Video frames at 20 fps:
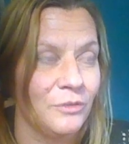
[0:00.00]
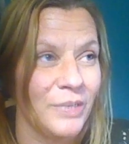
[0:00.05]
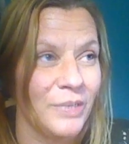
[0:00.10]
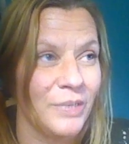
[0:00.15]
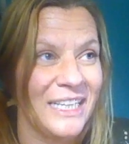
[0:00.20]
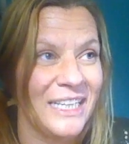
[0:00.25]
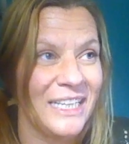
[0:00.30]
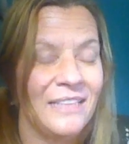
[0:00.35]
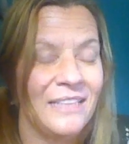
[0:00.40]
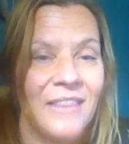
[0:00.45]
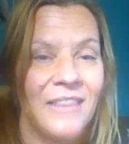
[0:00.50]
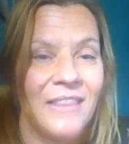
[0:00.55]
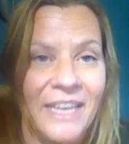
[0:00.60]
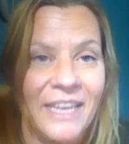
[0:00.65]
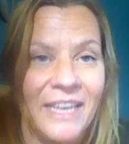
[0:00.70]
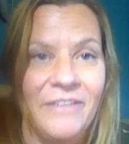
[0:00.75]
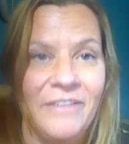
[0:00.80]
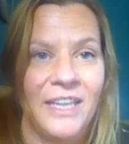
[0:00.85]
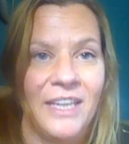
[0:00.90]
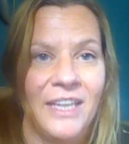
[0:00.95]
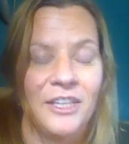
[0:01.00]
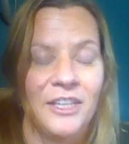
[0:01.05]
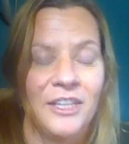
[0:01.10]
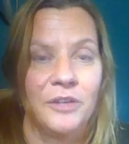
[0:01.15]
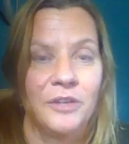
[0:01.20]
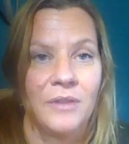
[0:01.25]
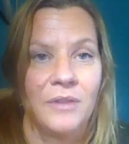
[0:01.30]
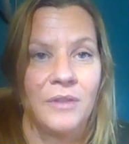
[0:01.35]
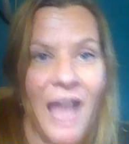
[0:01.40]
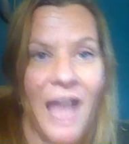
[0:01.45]
really
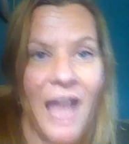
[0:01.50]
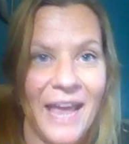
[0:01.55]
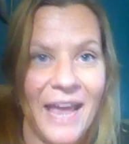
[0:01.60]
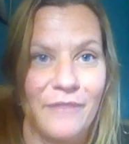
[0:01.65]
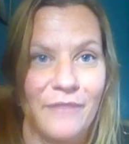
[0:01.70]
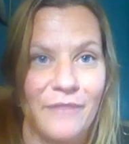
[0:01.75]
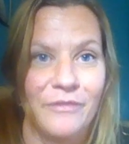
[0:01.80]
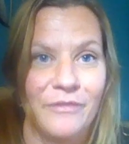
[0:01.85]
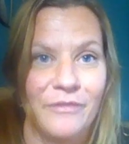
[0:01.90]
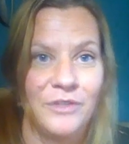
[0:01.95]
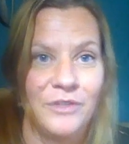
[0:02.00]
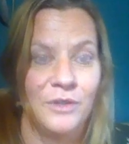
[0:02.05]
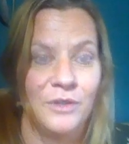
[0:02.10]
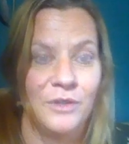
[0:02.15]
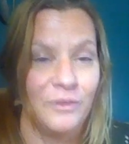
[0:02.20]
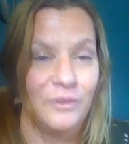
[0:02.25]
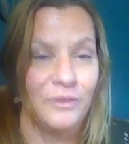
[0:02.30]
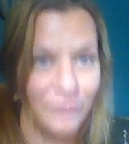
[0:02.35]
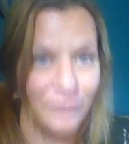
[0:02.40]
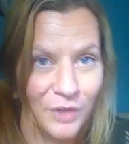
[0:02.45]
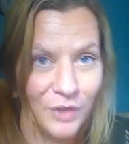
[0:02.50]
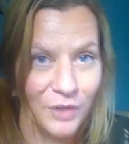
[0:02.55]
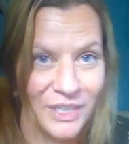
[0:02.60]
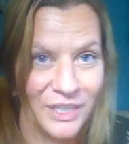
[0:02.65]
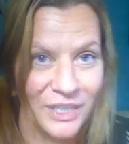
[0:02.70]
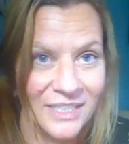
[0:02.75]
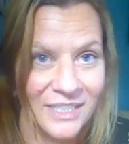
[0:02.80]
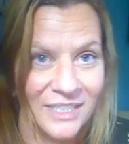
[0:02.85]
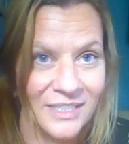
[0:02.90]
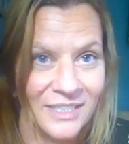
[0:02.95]
living your life to the
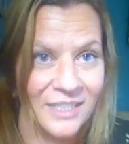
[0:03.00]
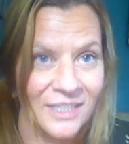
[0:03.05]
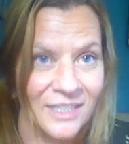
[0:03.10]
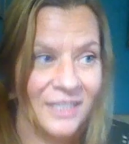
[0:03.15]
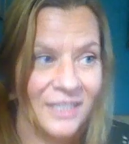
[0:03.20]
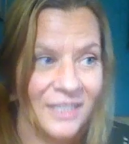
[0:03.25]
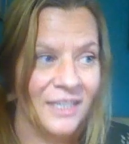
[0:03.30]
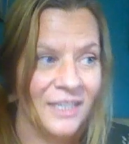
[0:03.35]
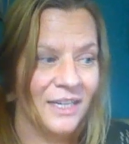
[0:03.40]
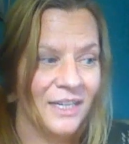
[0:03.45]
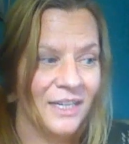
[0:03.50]
fullest